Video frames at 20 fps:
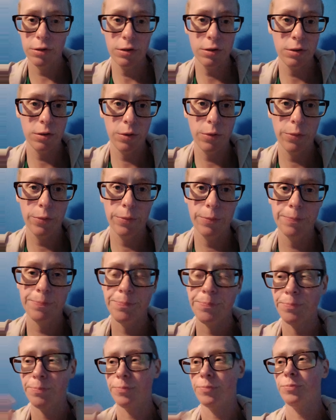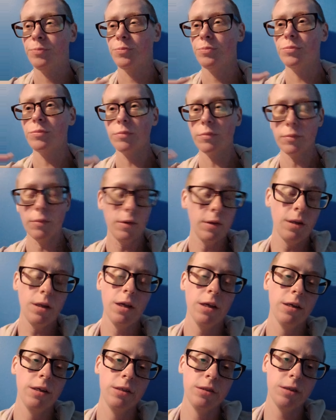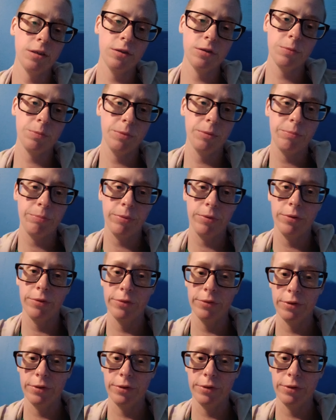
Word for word: So he tells people,